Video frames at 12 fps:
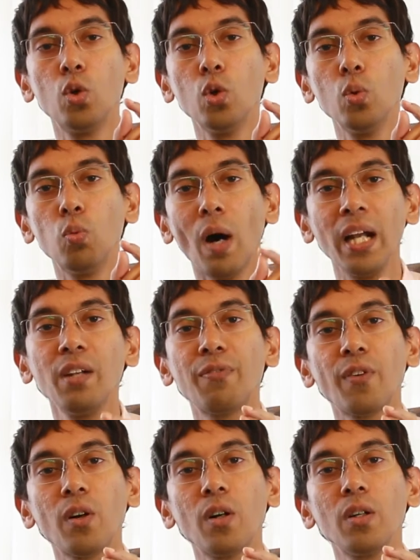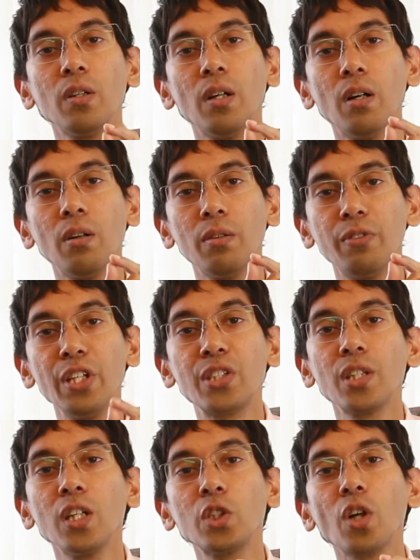who won for
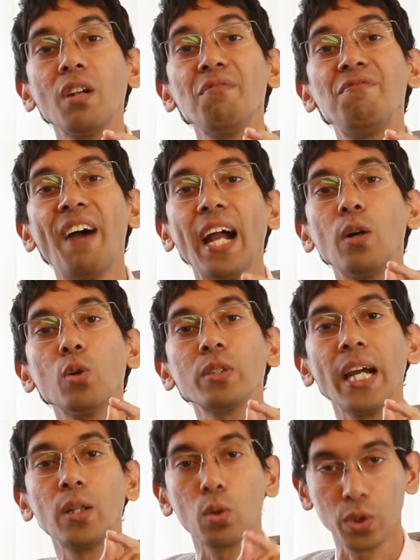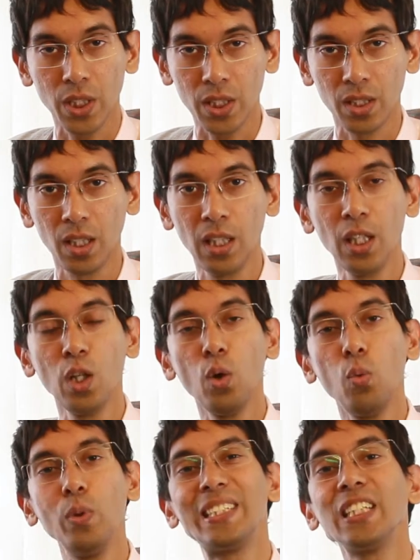research on phagocytosis,
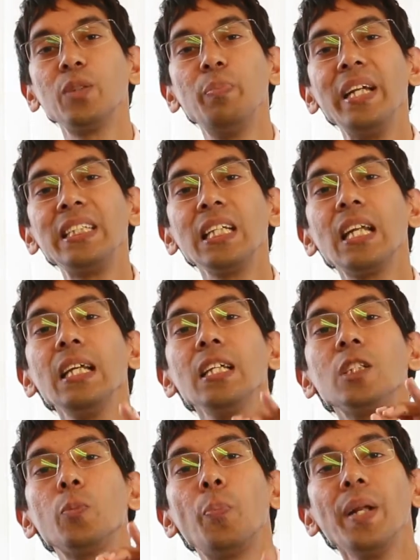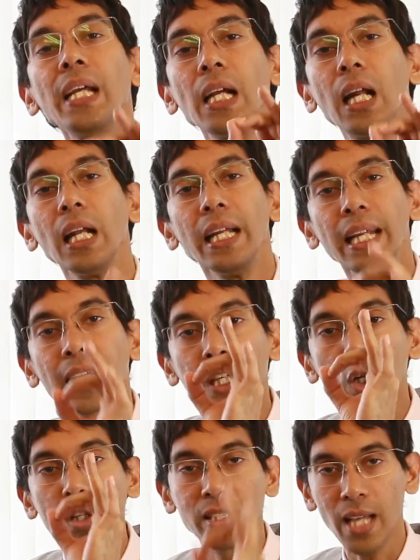which is basically spring cleaning
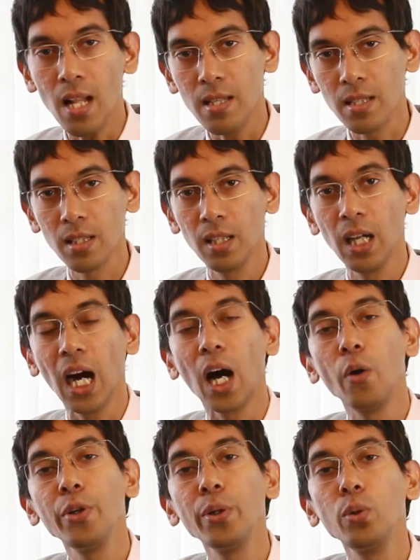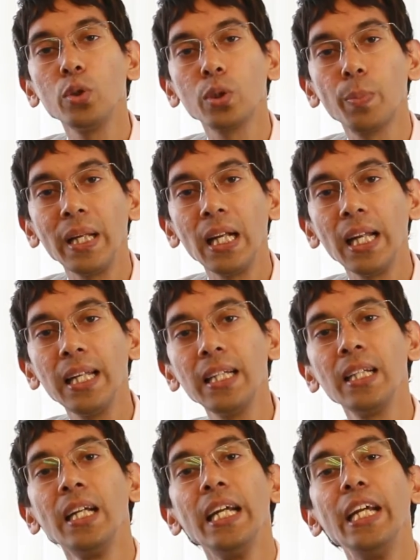your cells. How do you do spring
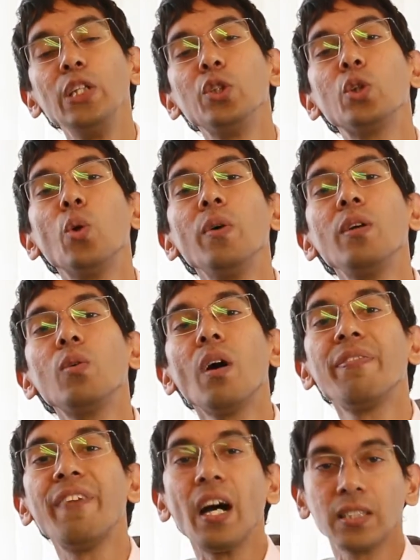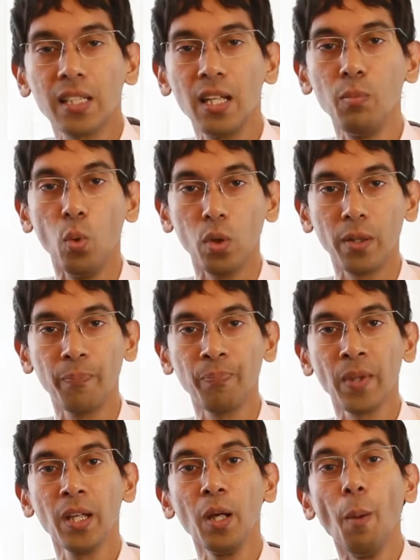cleaning? Is you go into a fasting mode.
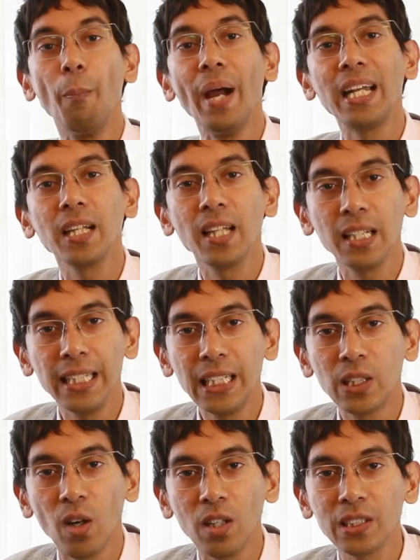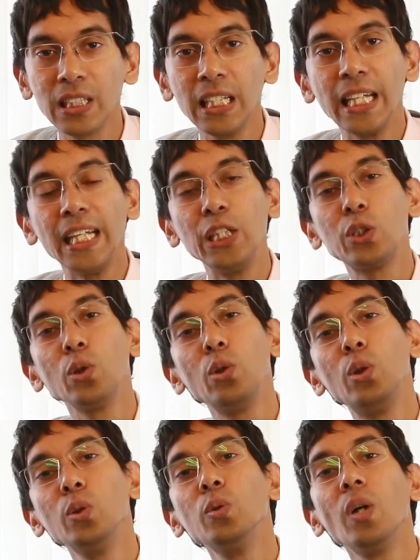Better than detox is to
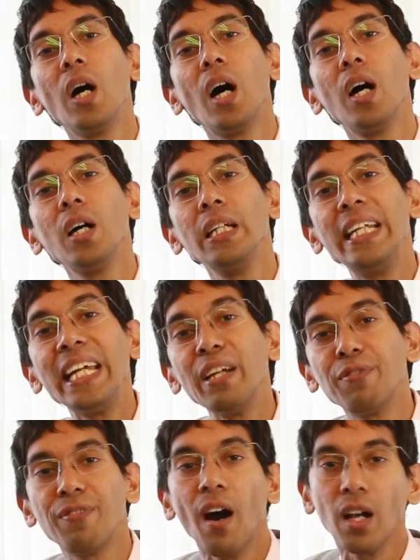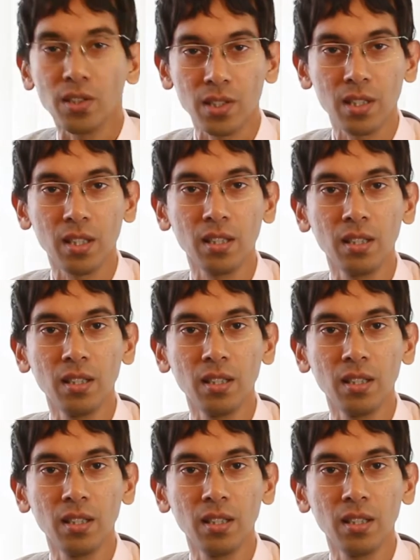do a day fast